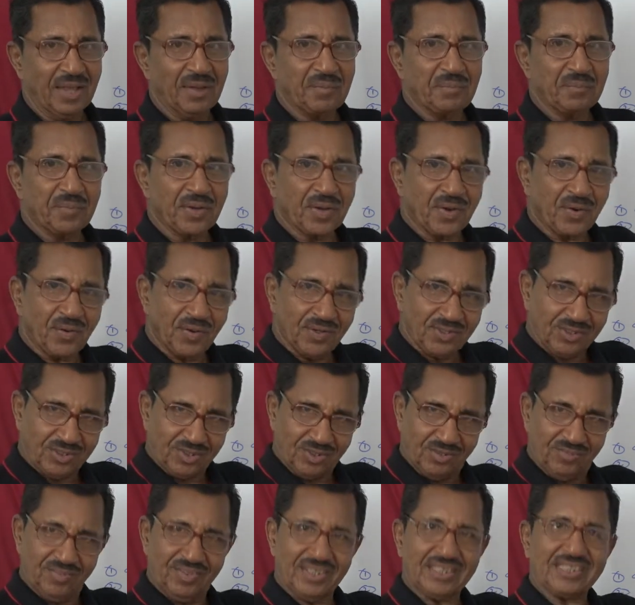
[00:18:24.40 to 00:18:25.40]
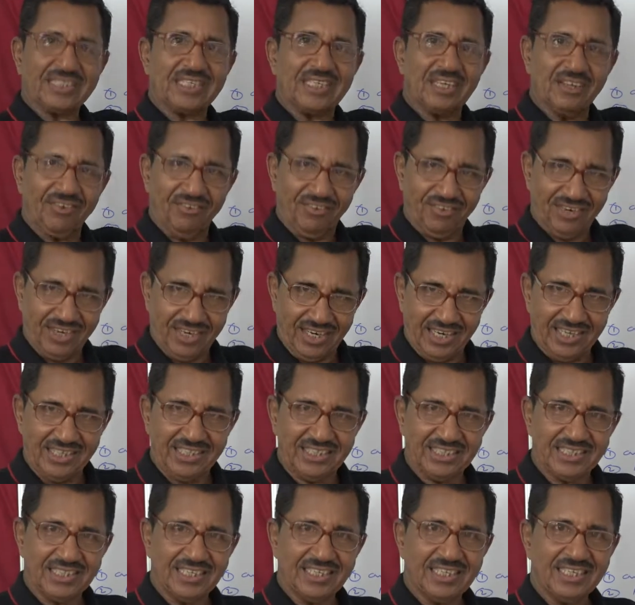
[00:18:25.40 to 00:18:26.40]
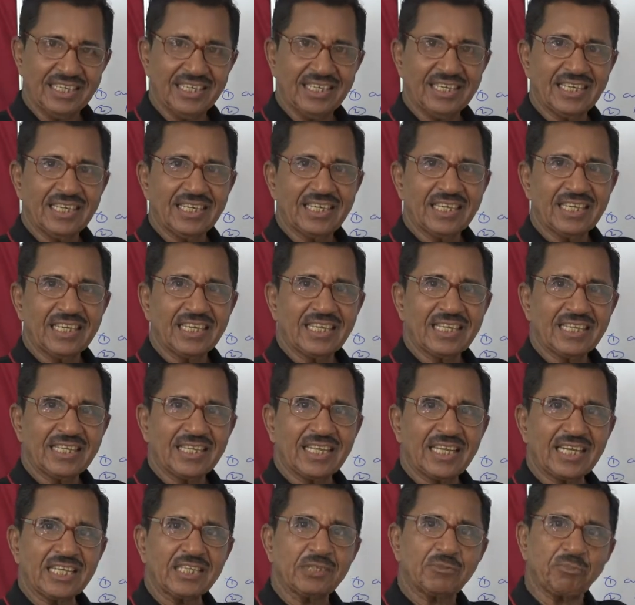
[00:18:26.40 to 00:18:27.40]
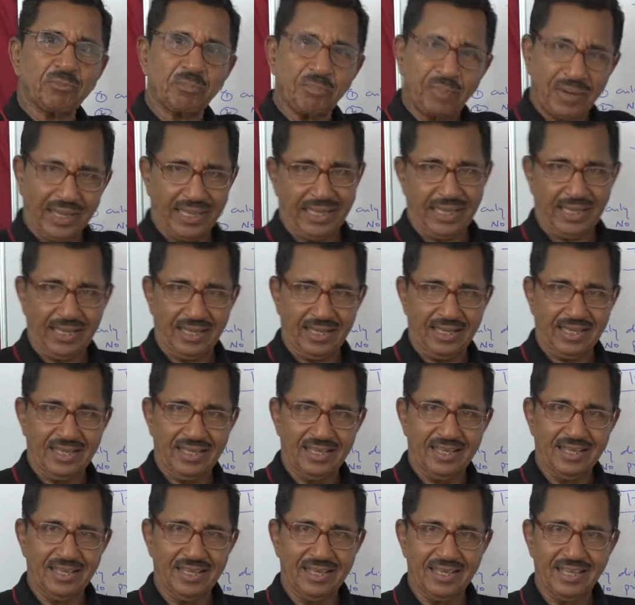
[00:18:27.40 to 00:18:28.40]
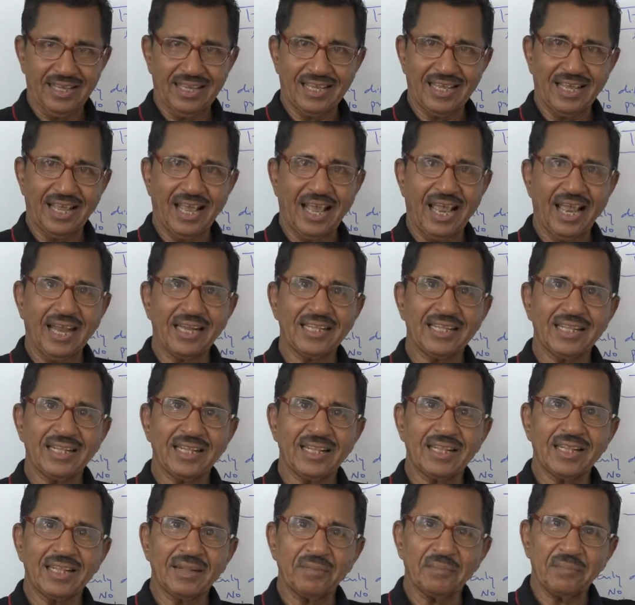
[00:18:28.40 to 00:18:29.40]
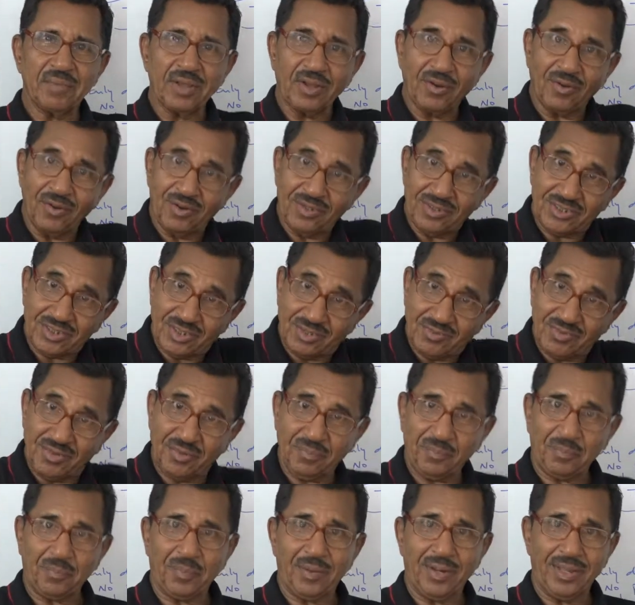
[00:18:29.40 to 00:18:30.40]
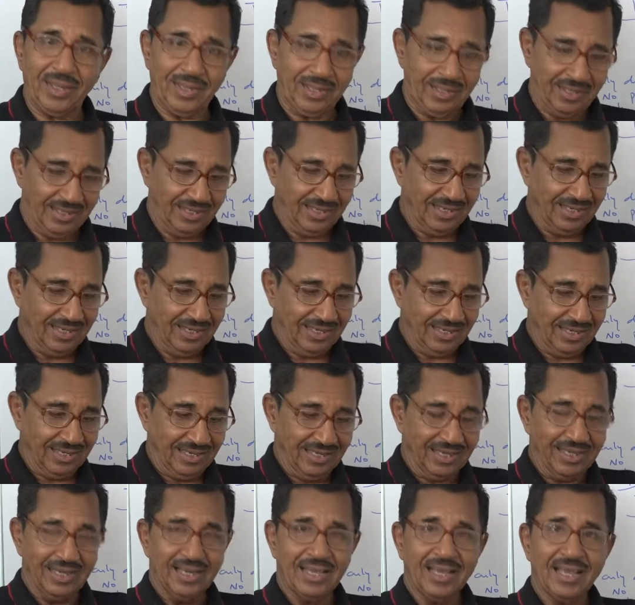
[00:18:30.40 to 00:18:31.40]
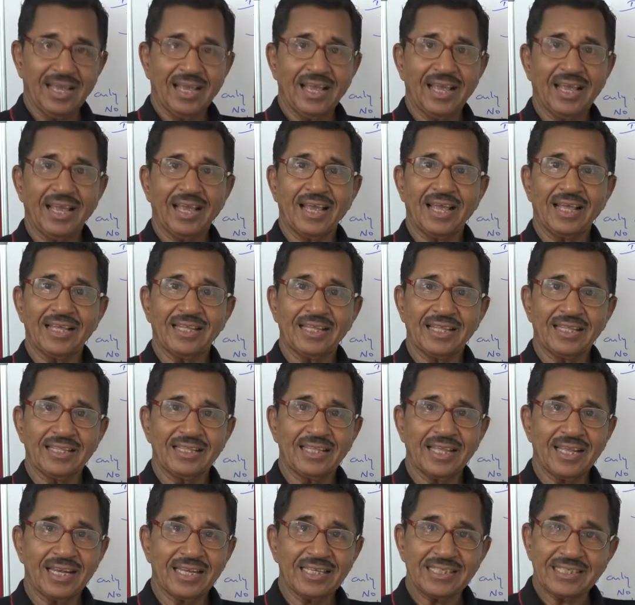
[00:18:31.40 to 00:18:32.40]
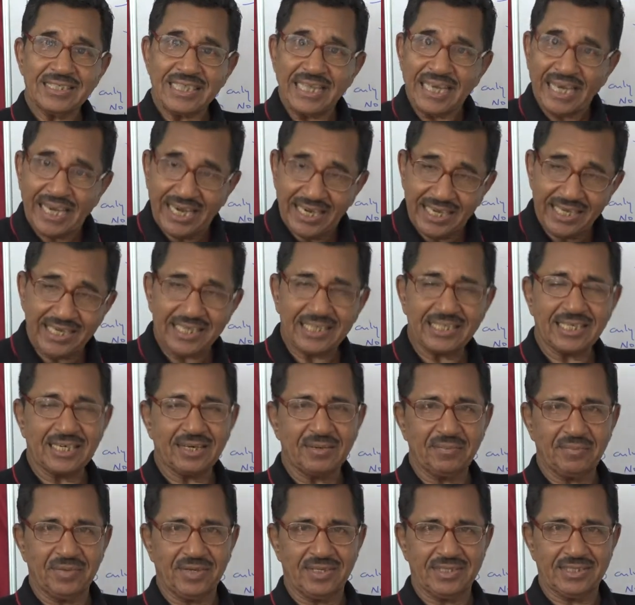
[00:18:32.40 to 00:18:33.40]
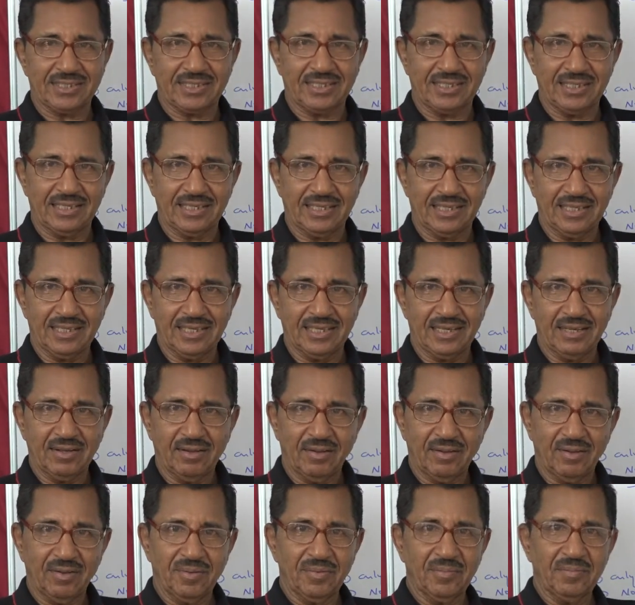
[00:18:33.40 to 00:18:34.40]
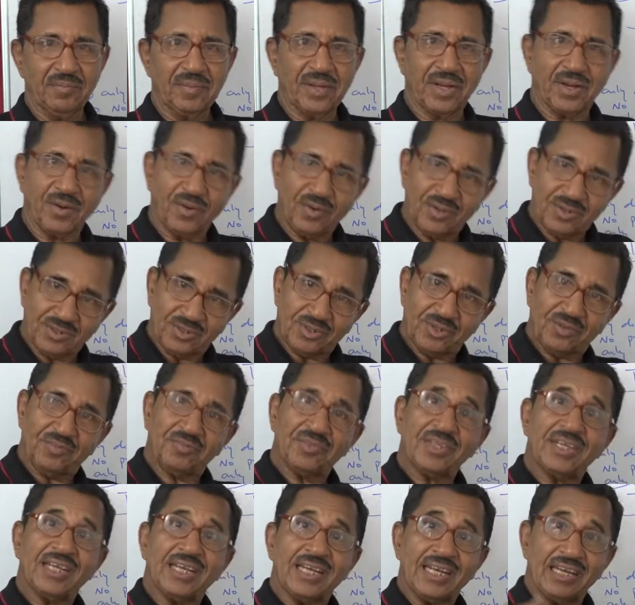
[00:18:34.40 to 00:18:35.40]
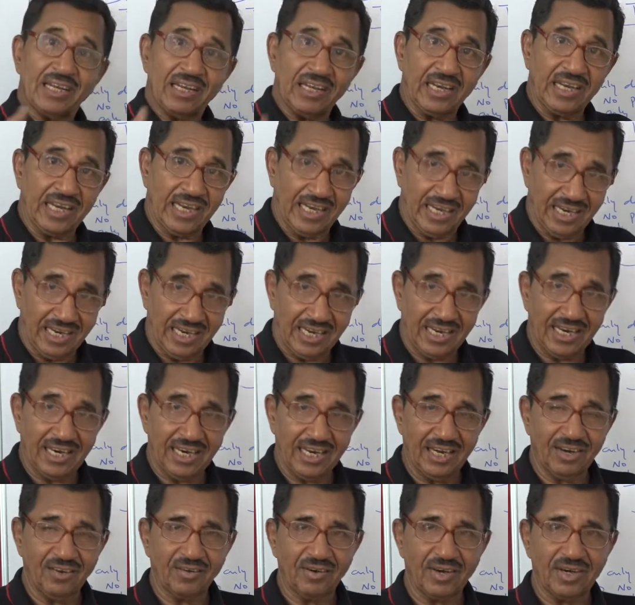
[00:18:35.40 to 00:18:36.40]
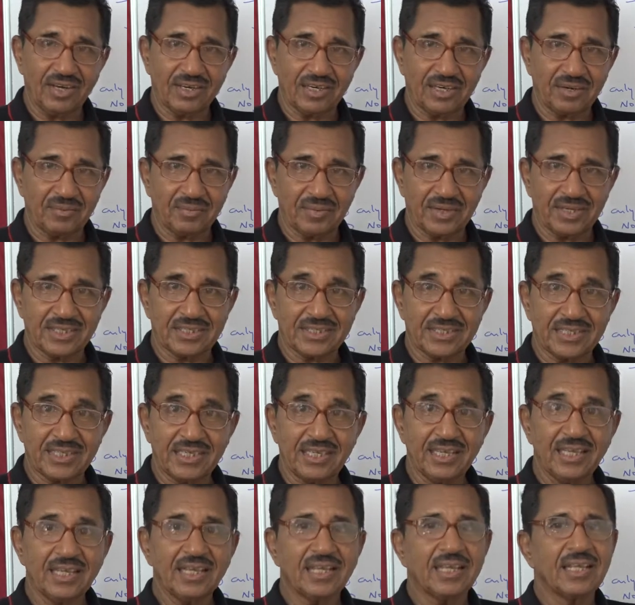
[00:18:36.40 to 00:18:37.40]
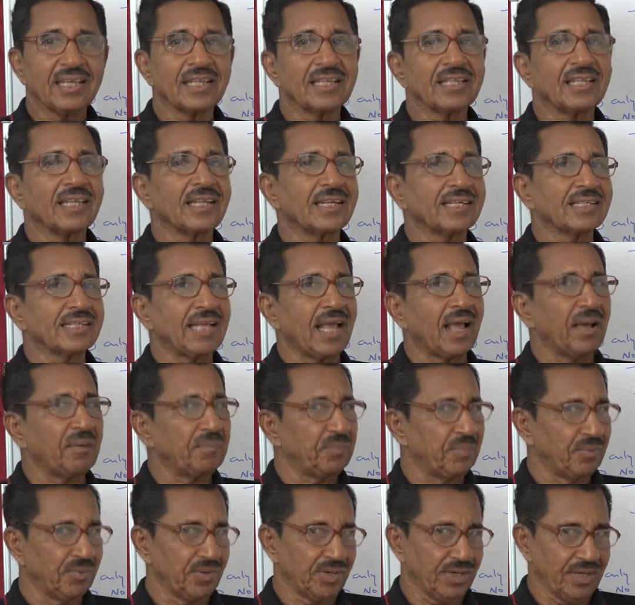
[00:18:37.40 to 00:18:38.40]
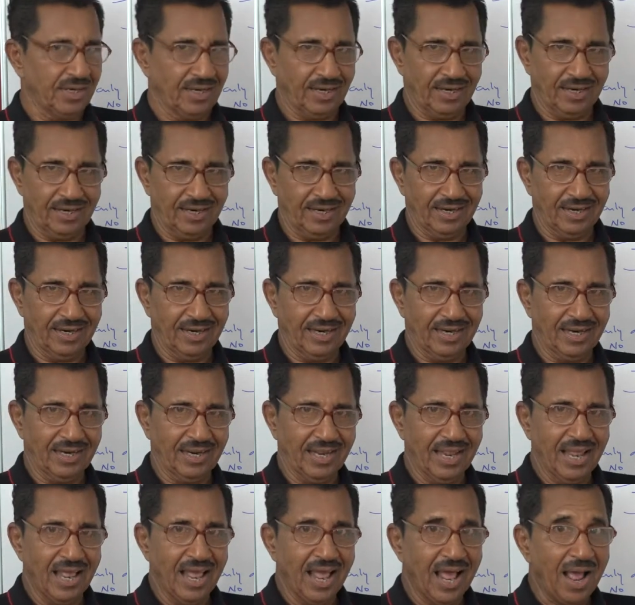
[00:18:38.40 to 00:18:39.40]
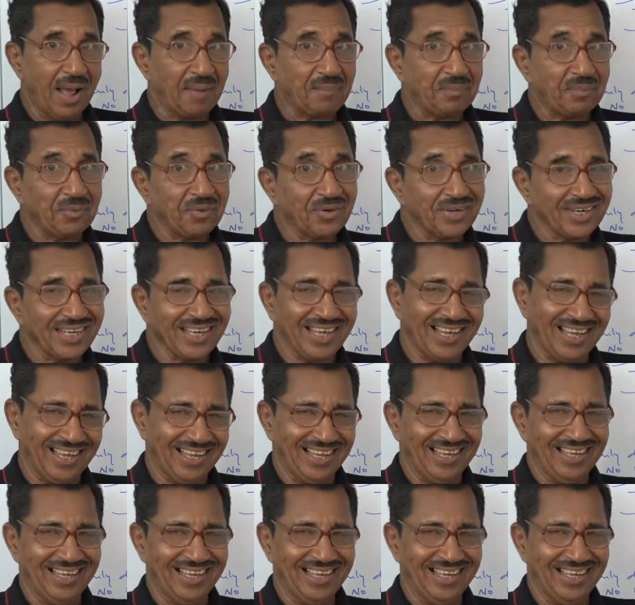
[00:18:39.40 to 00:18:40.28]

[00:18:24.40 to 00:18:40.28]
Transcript: Because of this difference, there is play. And because of the play, there is indeterminacy. Because of the indeterminacy, there is aporia. Aporia.